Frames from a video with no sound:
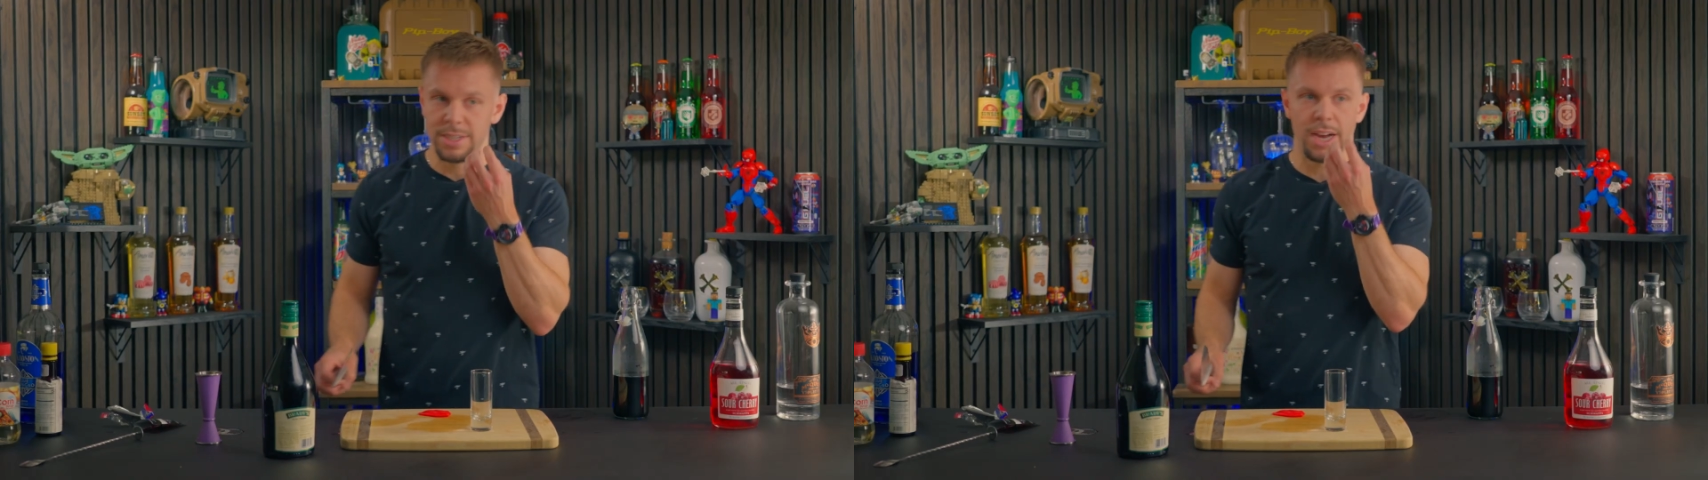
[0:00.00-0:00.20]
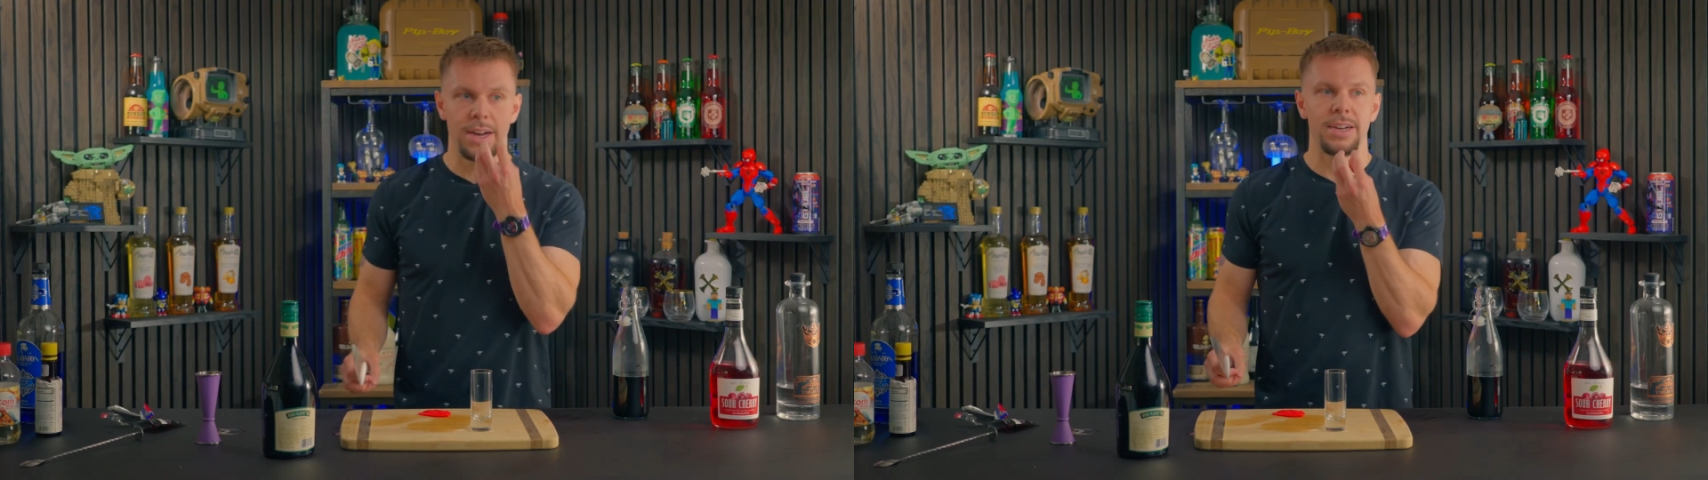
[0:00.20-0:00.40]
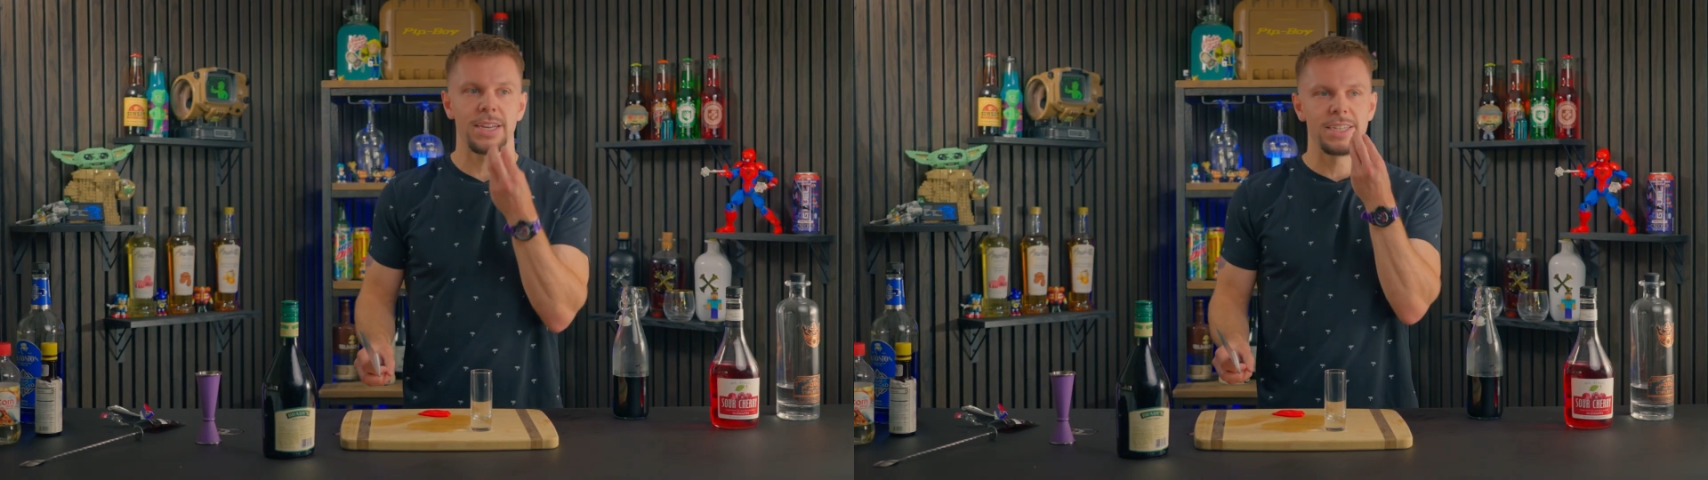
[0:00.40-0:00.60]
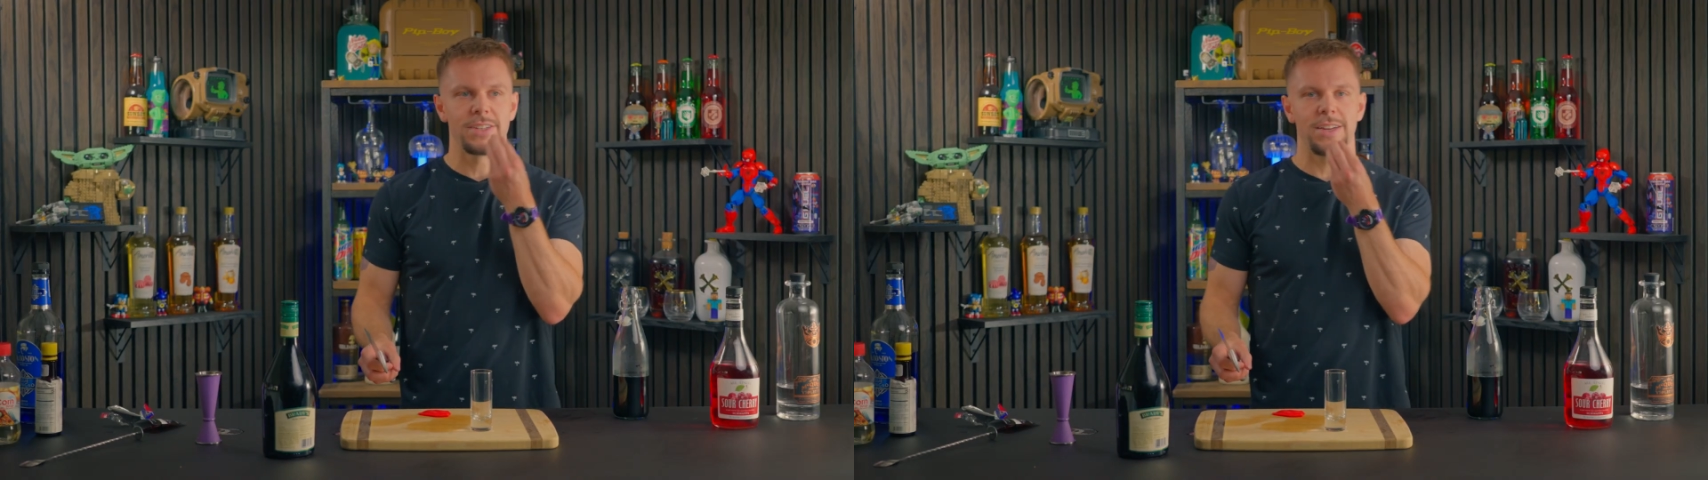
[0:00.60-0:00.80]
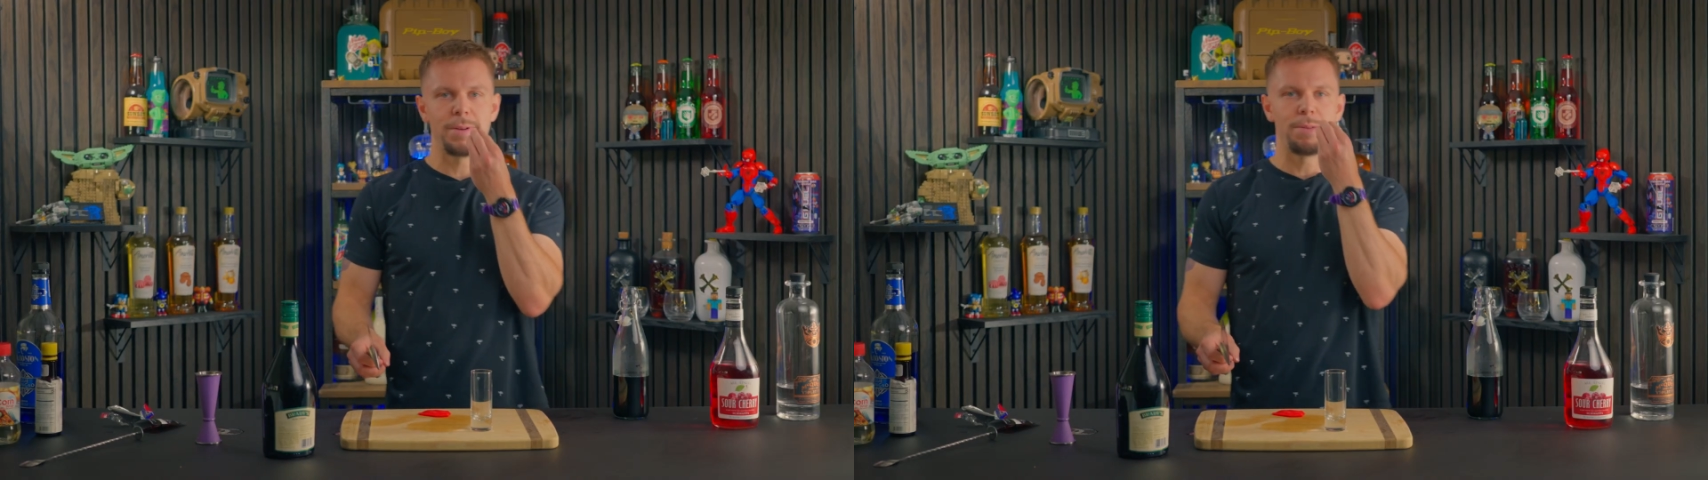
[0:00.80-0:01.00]
tongue is
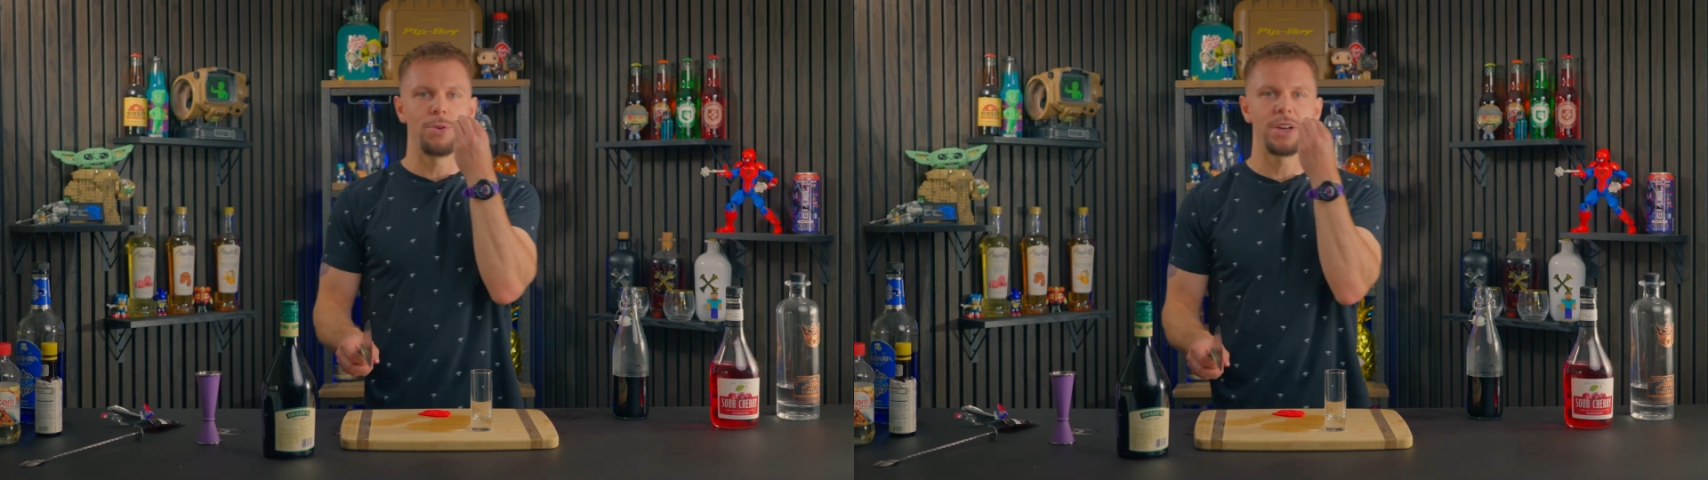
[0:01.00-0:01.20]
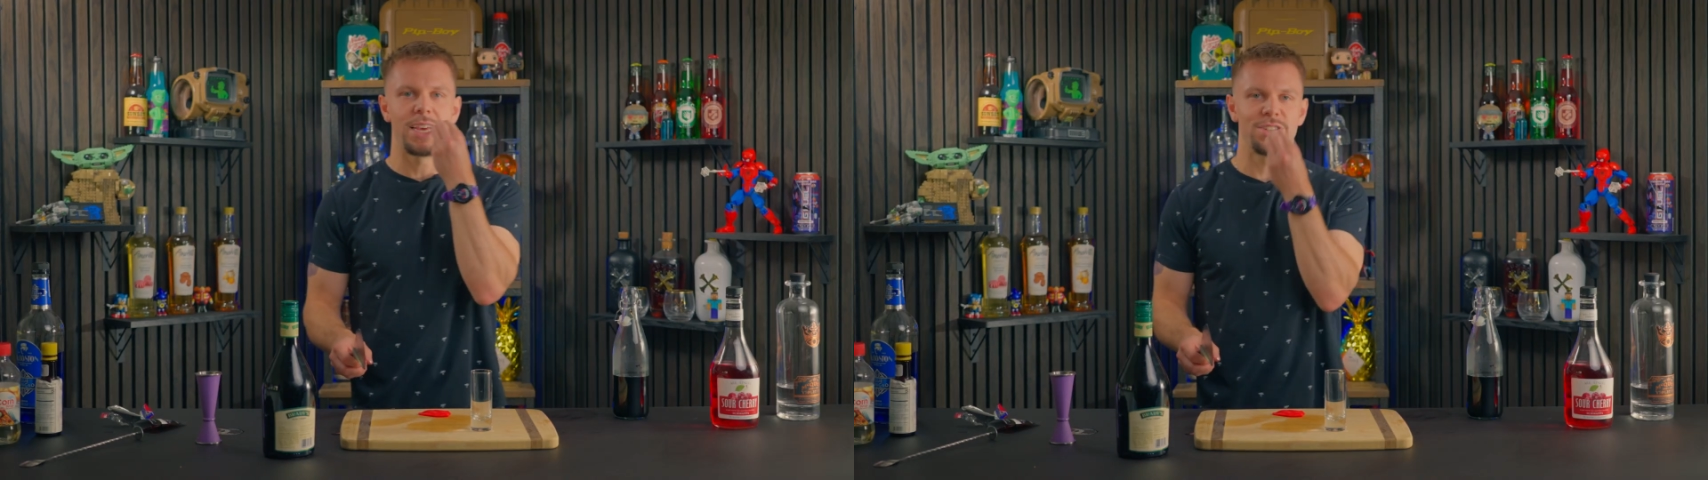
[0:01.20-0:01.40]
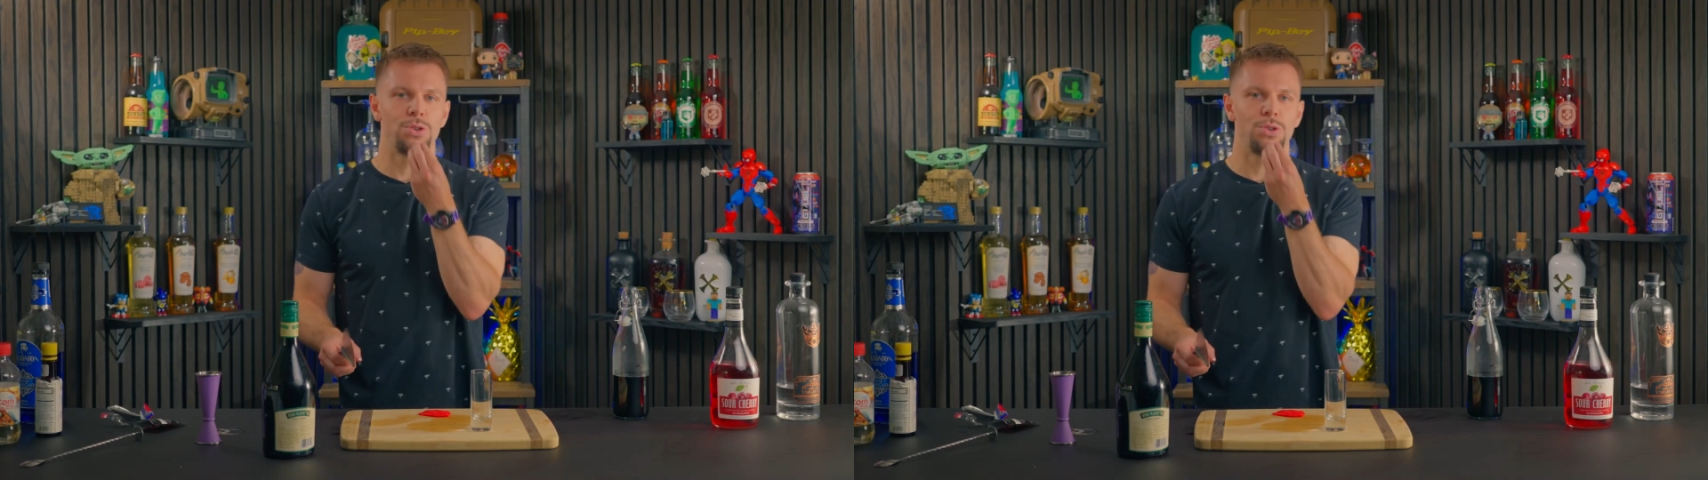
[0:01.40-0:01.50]
a little bit more like